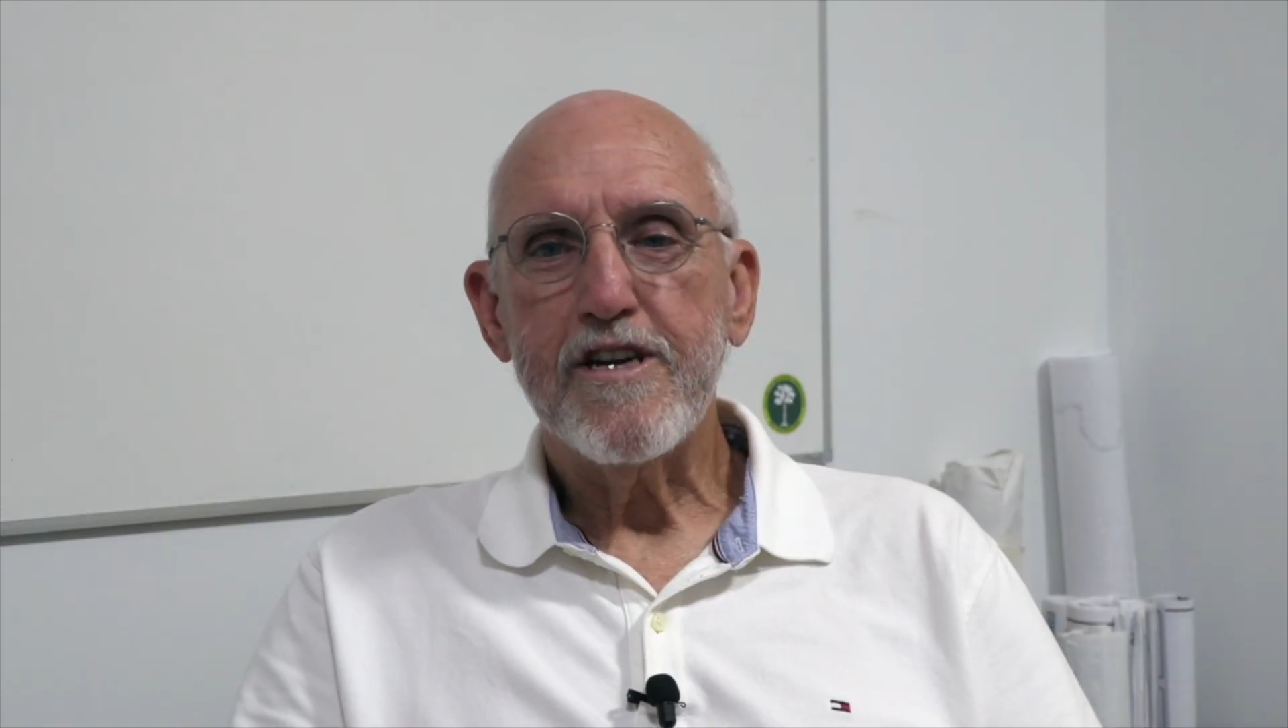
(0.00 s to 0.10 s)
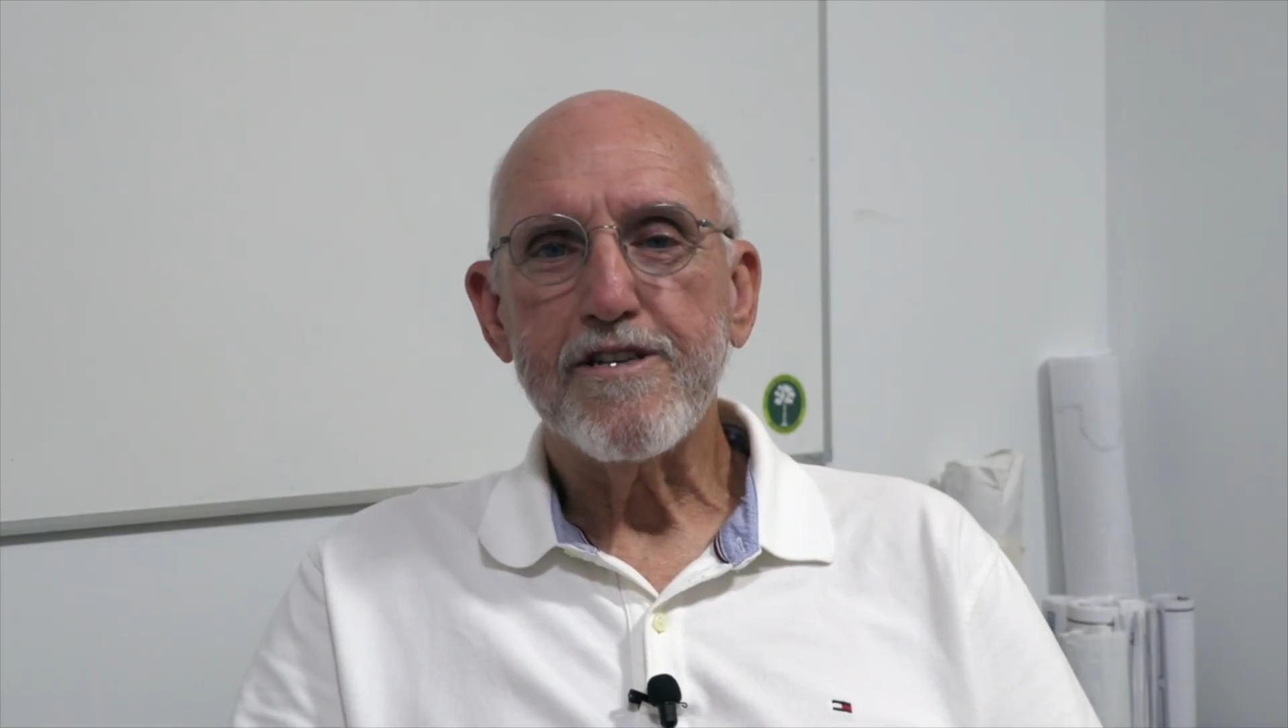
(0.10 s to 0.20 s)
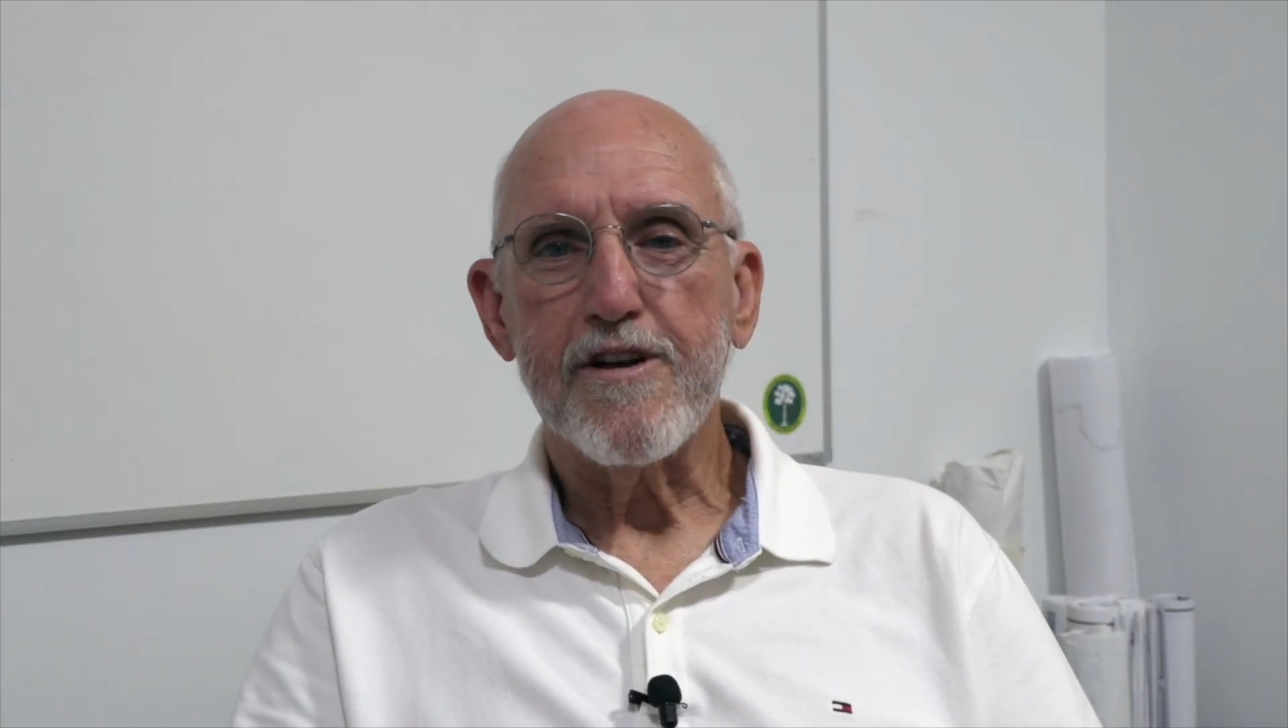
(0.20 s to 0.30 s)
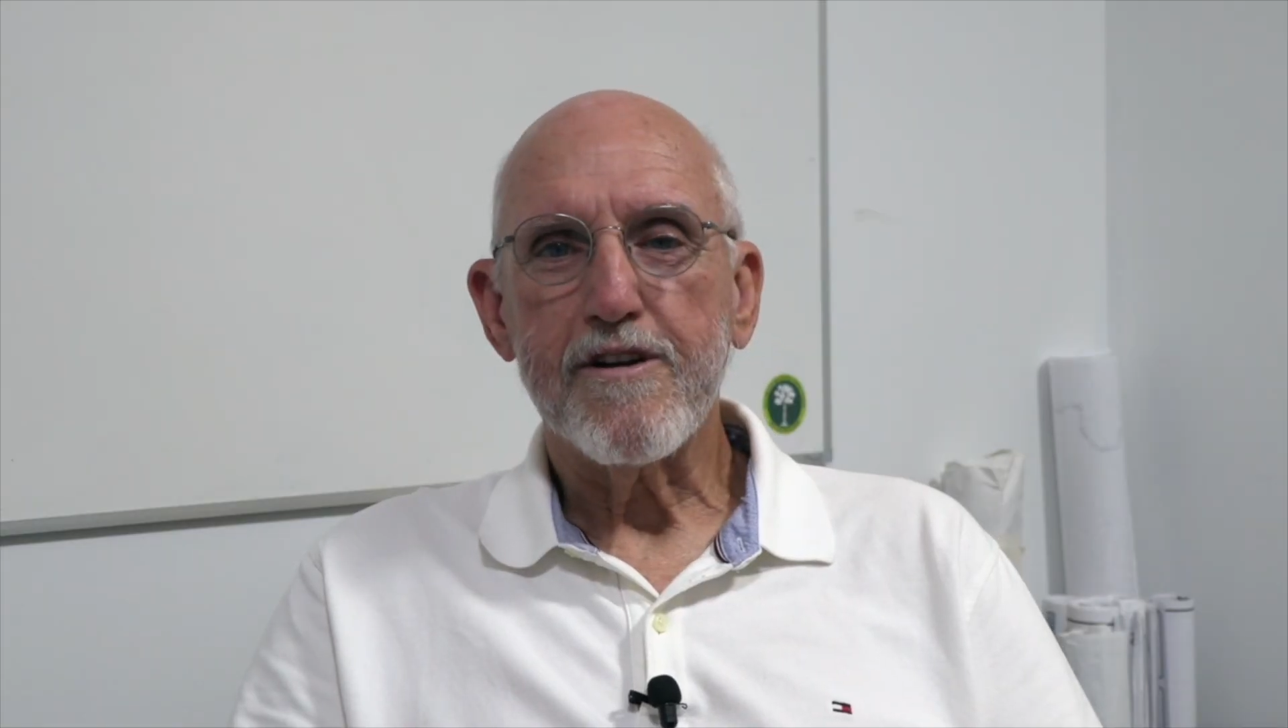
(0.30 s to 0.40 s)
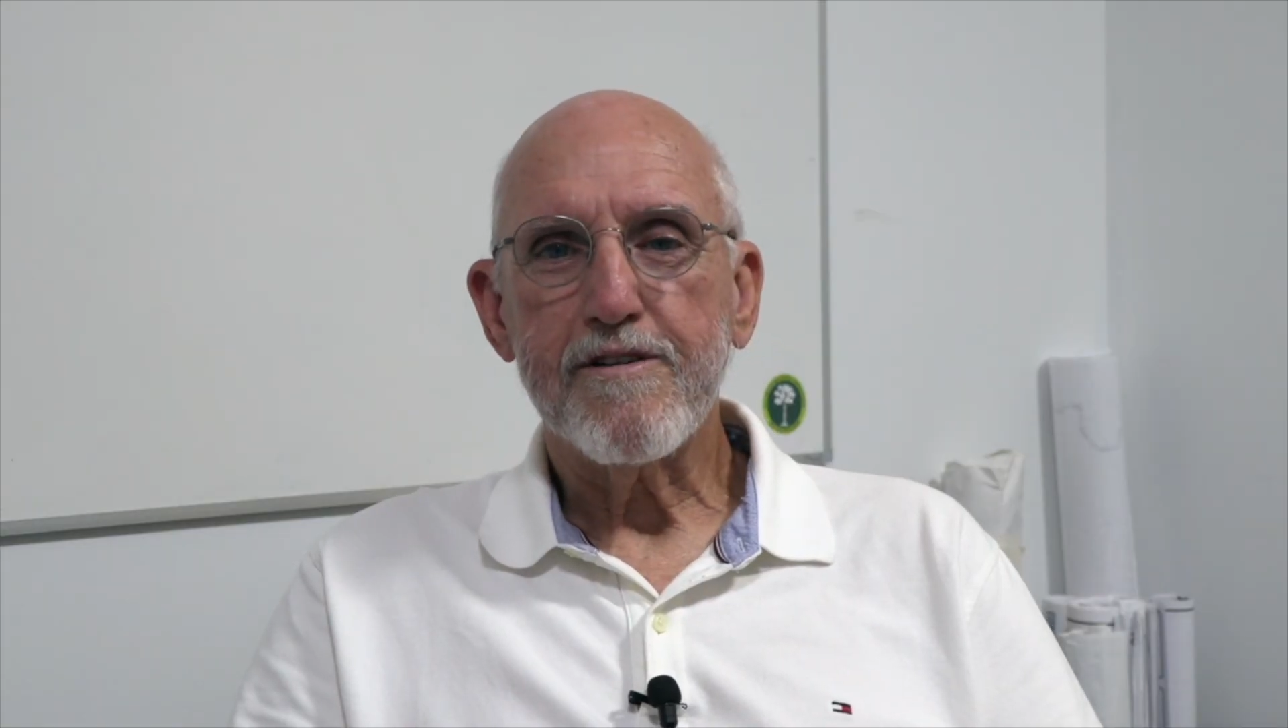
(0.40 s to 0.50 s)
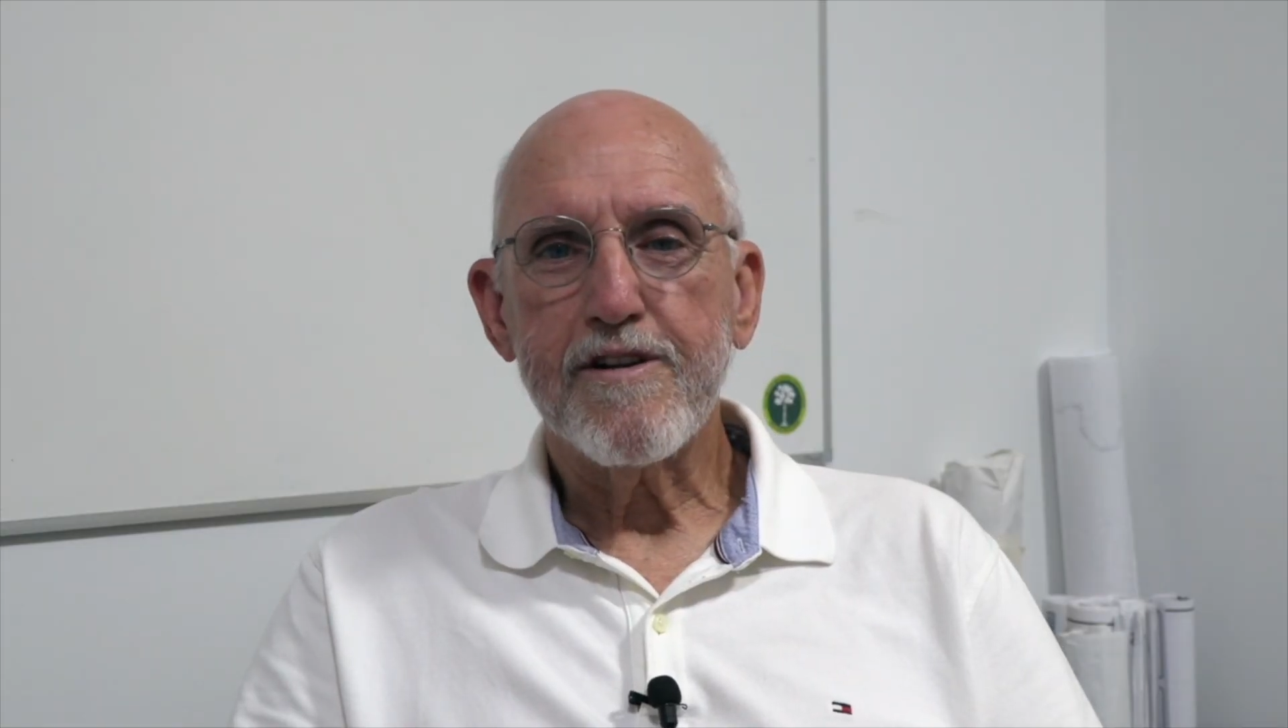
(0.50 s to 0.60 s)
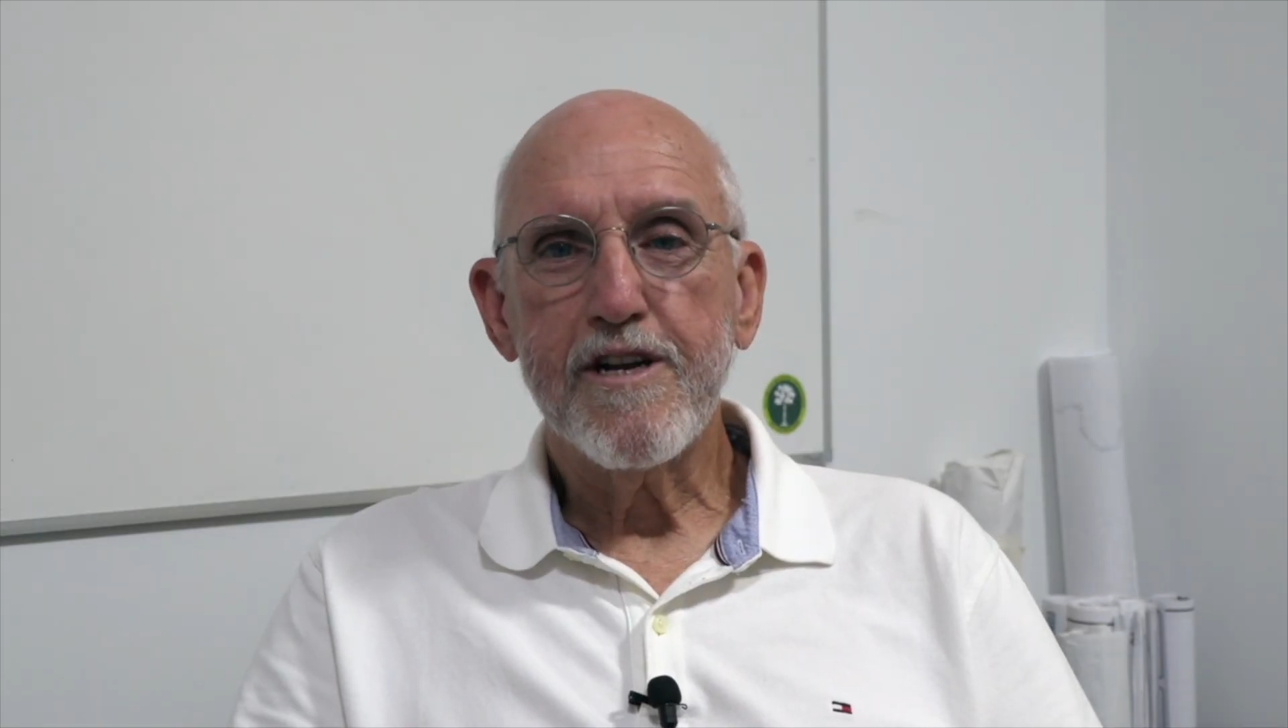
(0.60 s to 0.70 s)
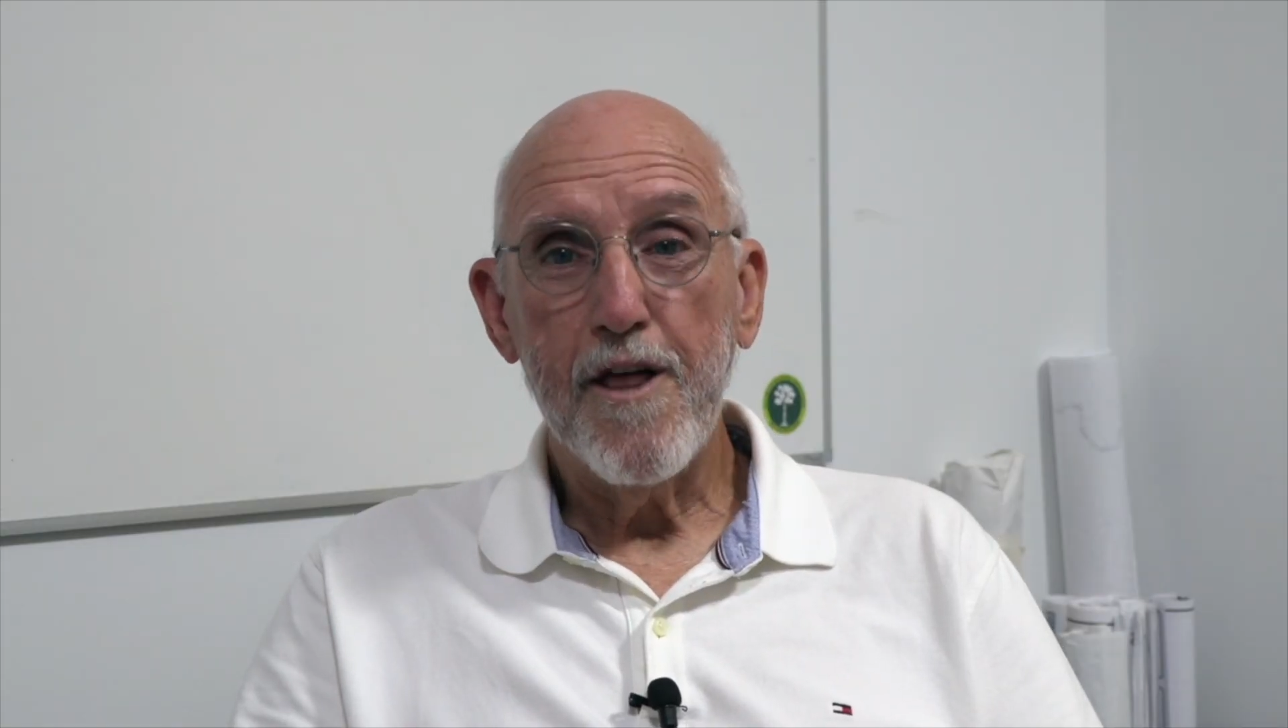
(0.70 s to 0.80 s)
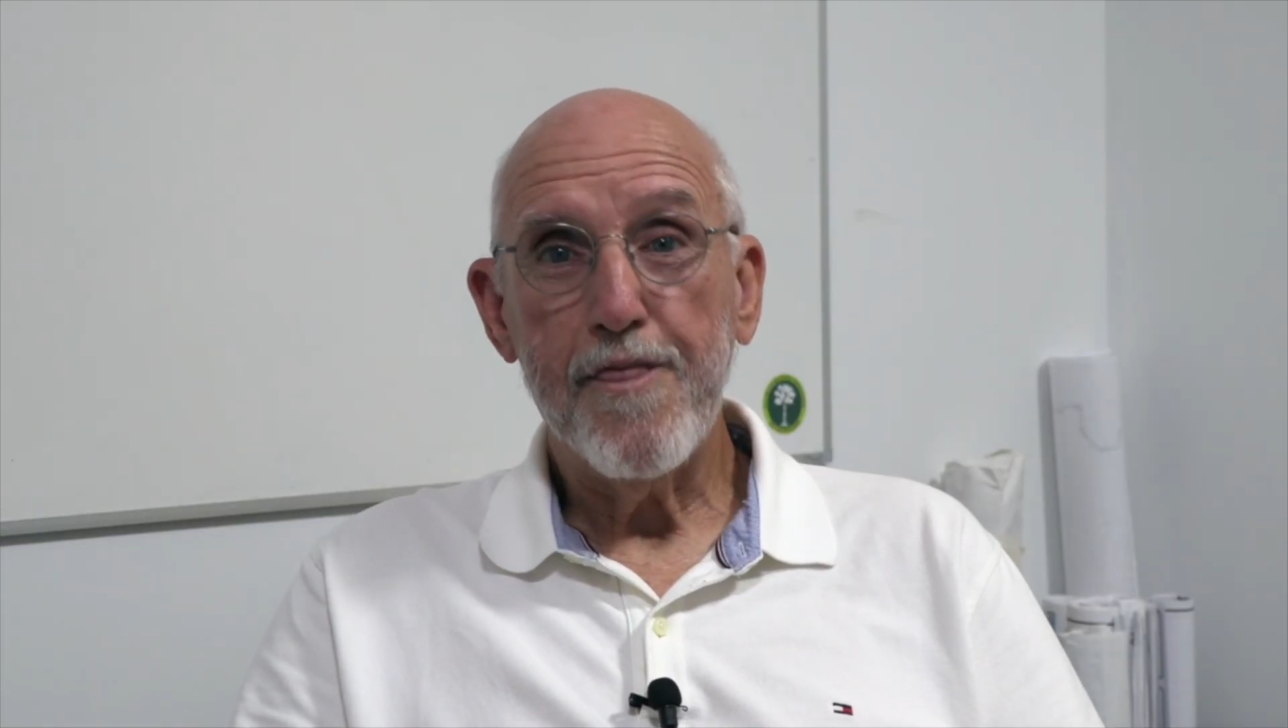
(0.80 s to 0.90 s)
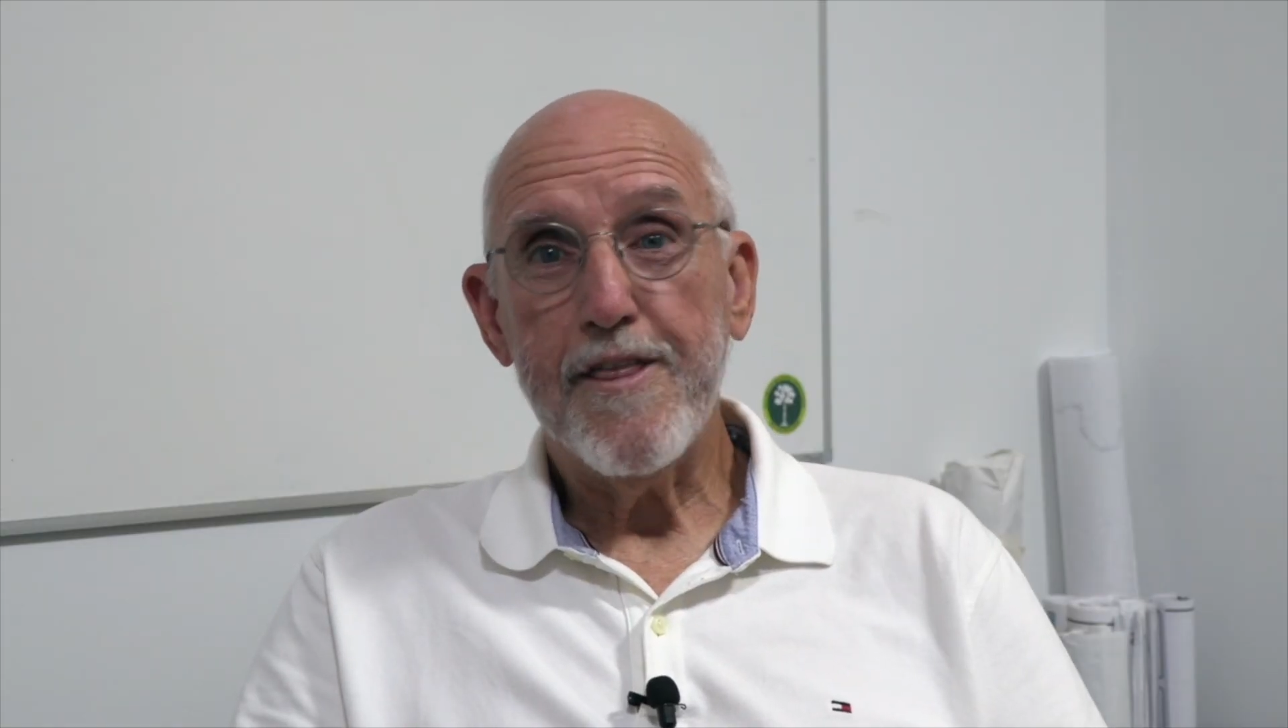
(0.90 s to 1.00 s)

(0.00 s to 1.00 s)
is a good